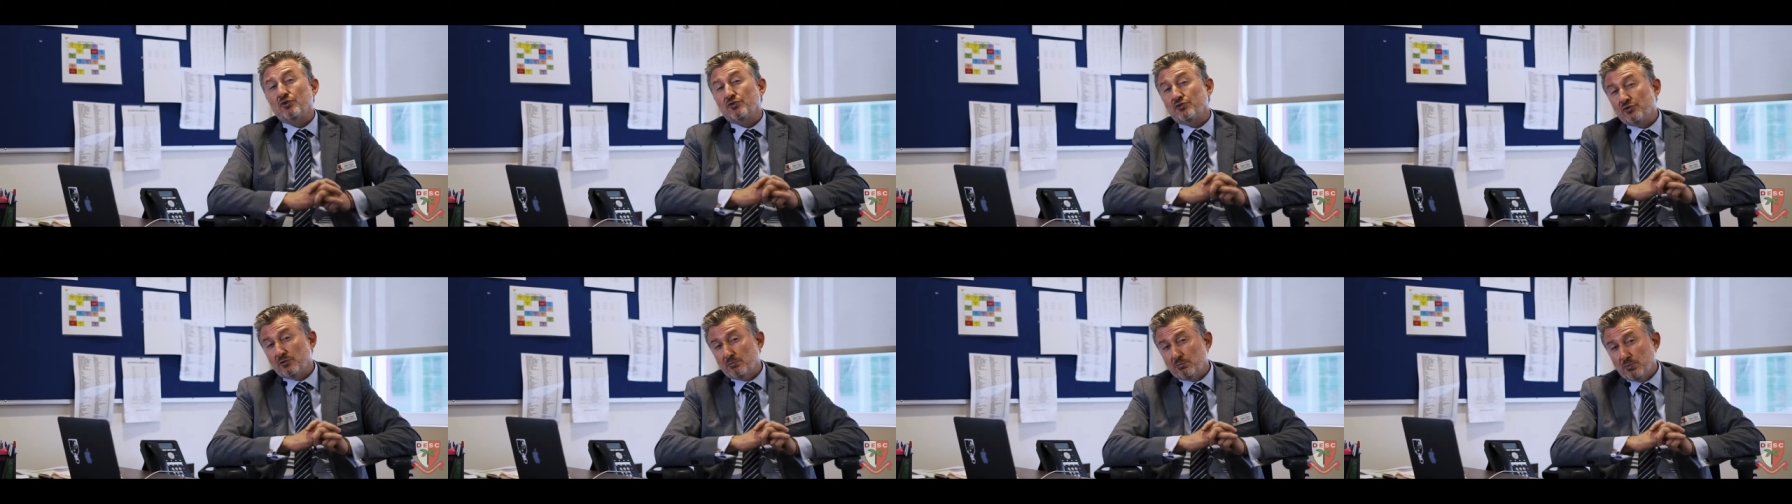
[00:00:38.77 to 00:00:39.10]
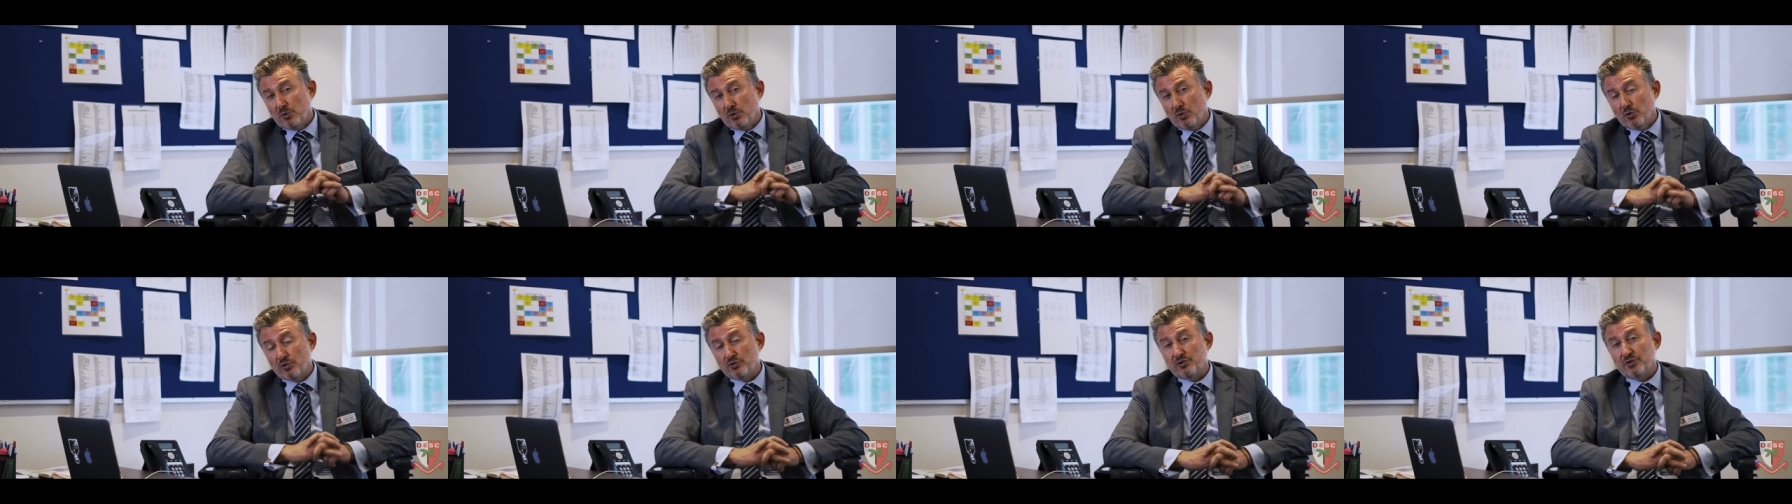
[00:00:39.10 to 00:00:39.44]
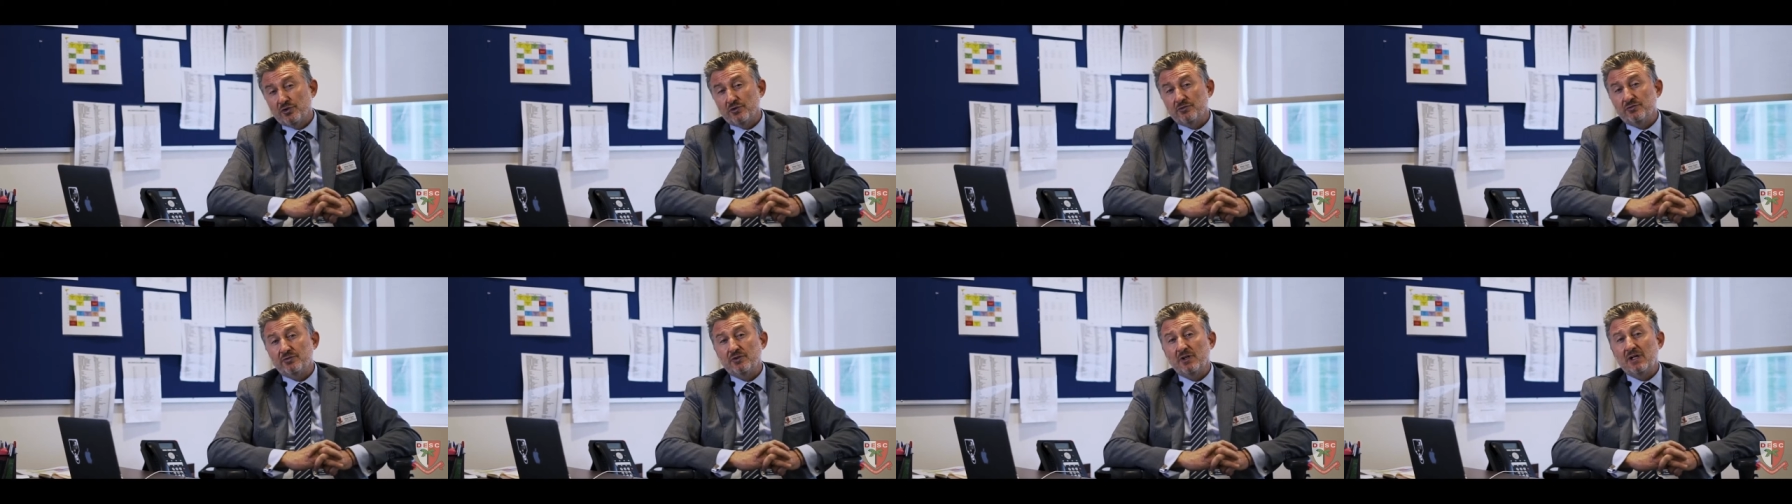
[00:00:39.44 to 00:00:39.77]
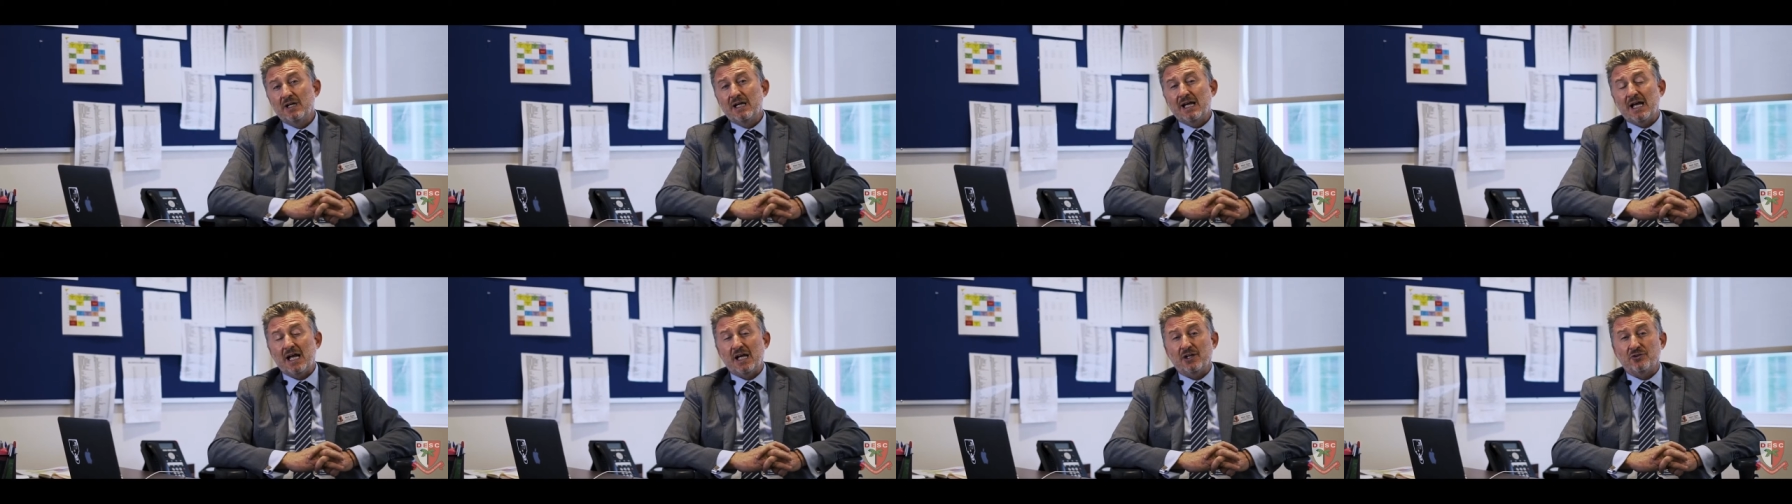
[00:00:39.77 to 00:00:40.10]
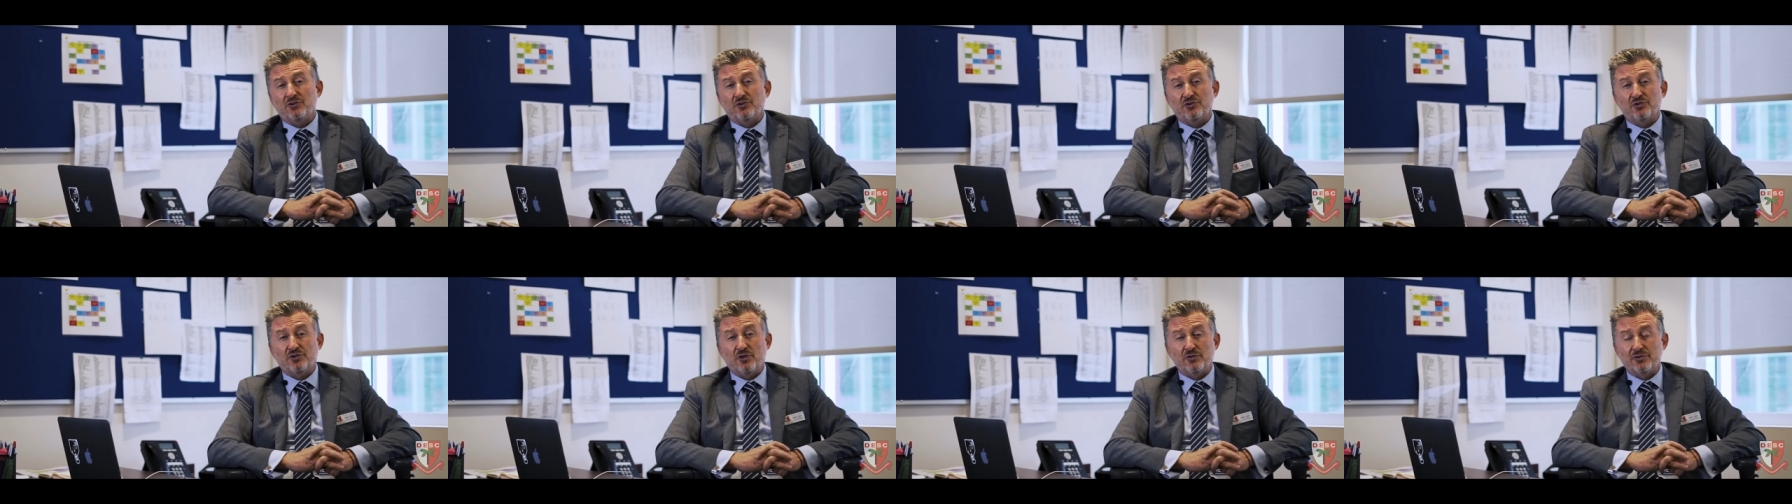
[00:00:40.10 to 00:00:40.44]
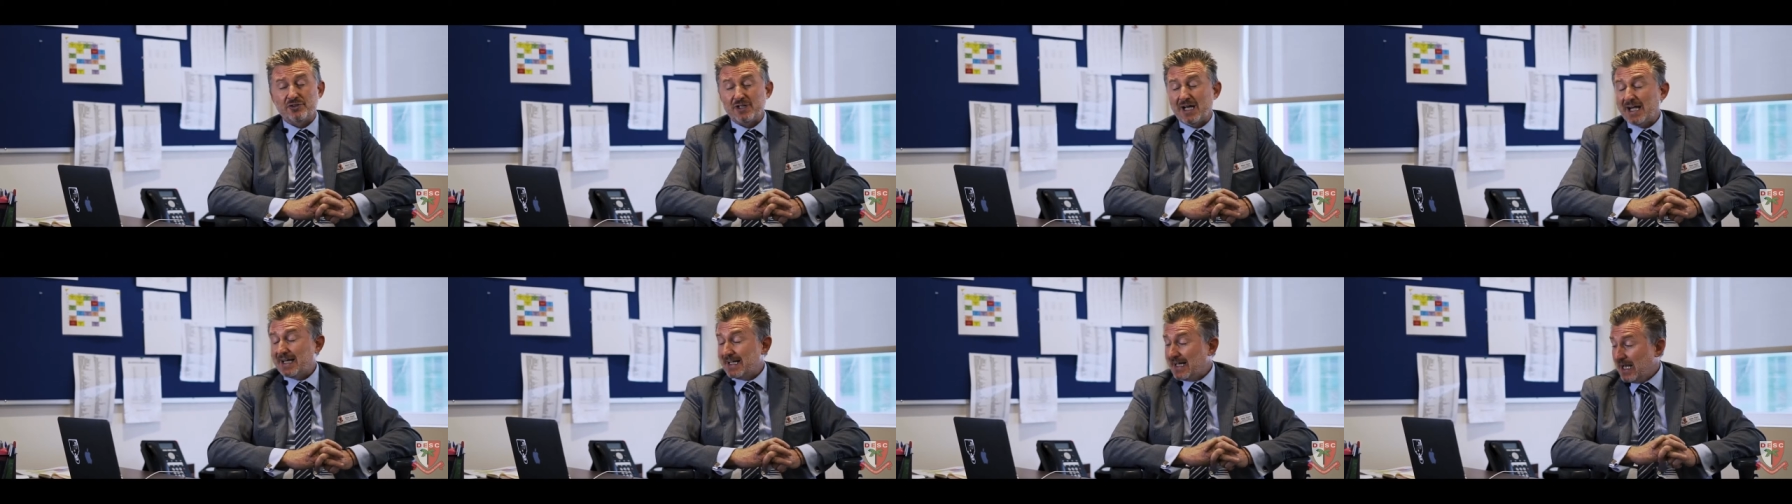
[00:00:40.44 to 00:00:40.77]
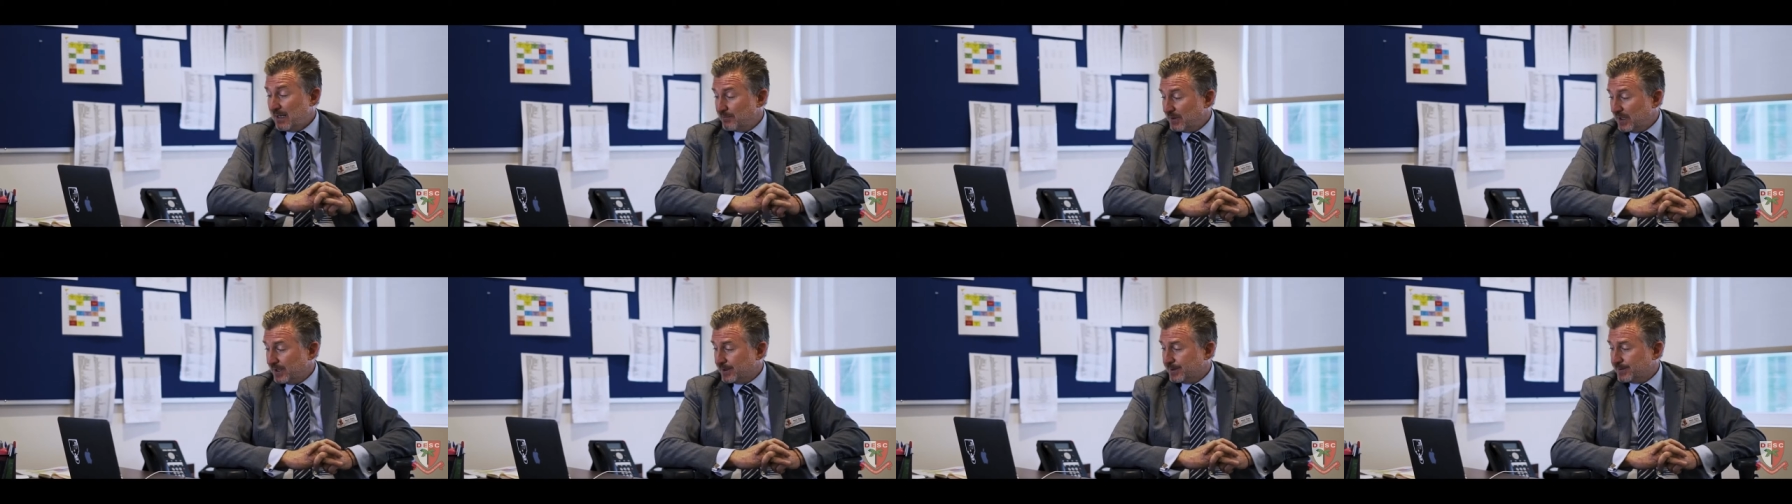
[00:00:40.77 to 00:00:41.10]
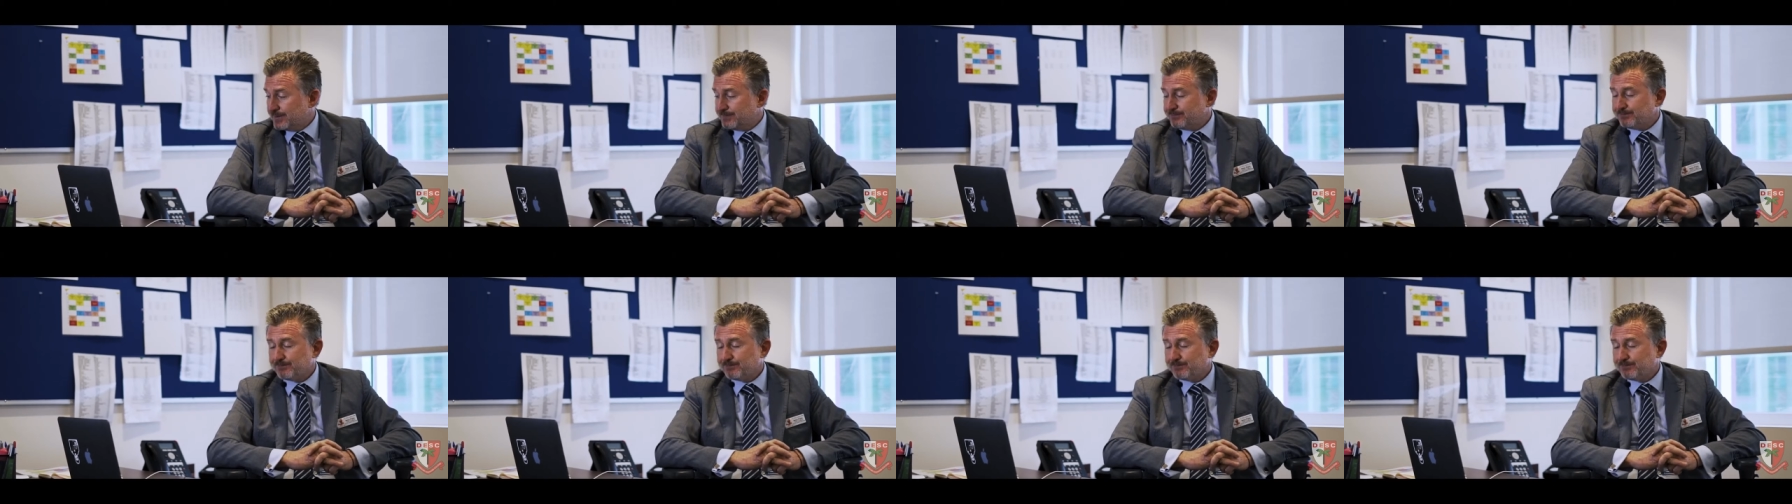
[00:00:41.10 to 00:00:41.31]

supportive and so dynamic.